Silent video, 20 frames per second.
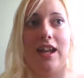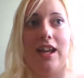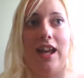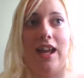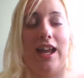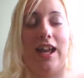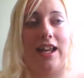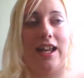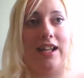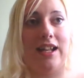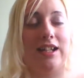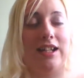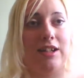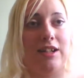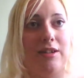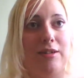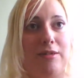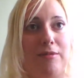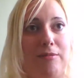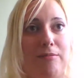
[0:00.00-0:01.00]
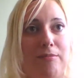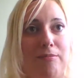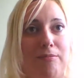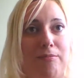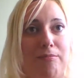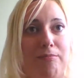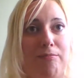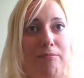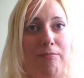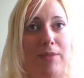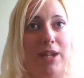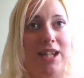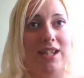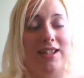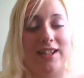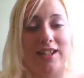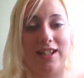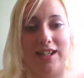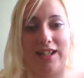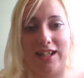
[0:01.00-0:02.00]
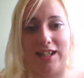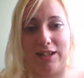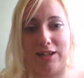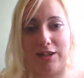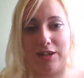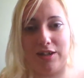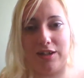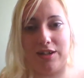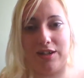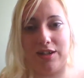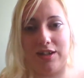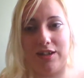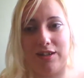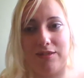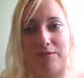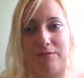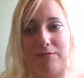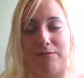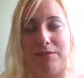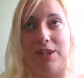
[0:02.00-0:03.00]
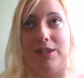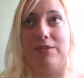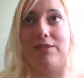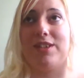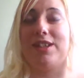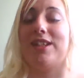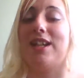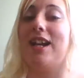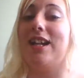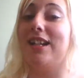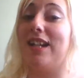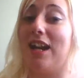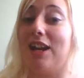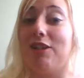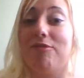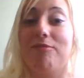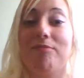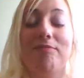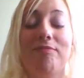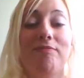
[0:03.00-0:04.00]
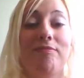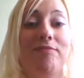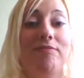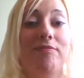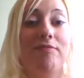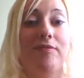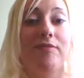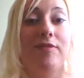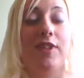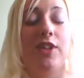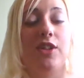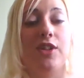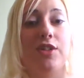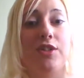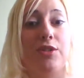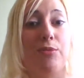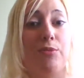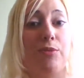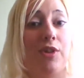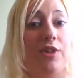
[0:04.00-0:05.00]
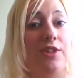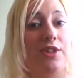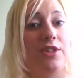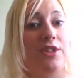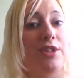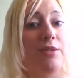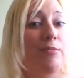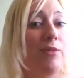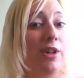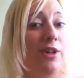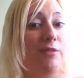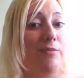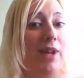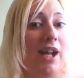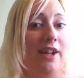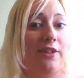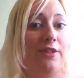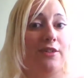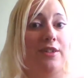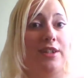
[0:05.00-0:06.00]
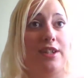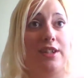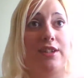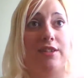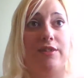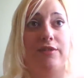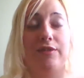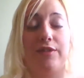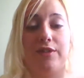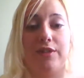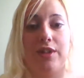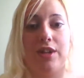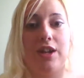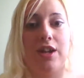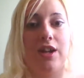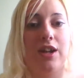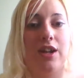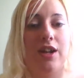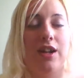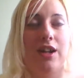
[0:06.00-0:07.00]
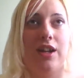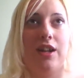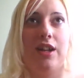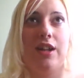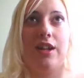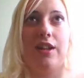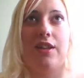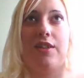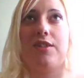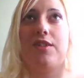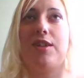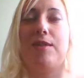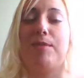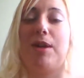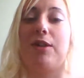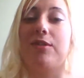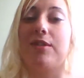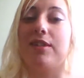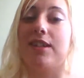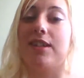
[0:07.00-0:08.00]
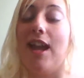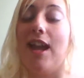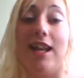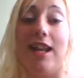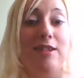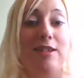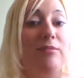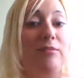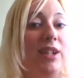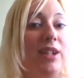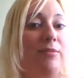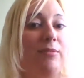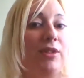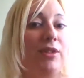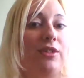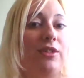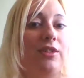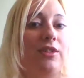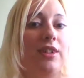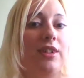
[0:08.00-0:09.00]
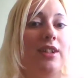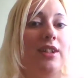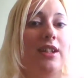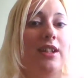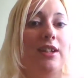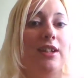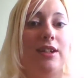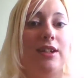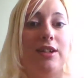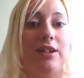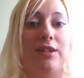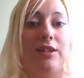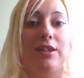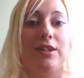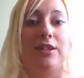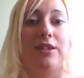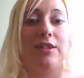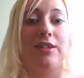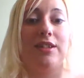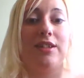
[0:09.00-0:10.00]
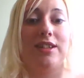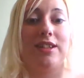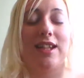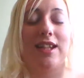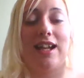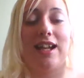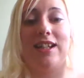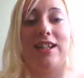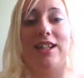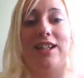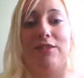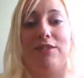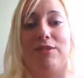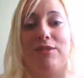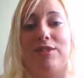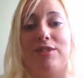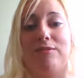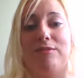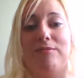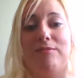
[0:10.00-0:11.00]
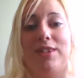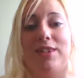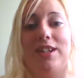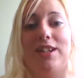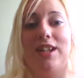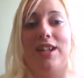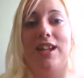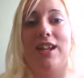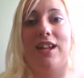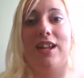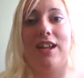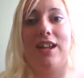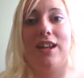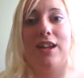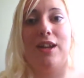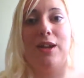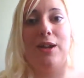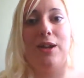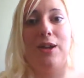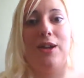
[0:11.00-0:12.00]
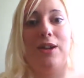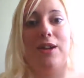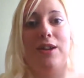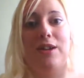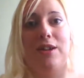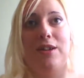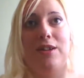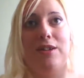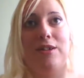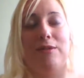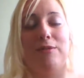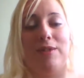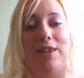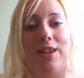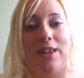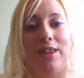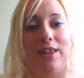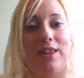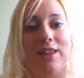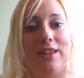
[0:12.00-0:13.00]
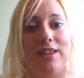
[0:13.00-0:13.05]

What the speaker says: And basically we were sat down. It was a rather small panel, as there's only about 10 people sat in the room, with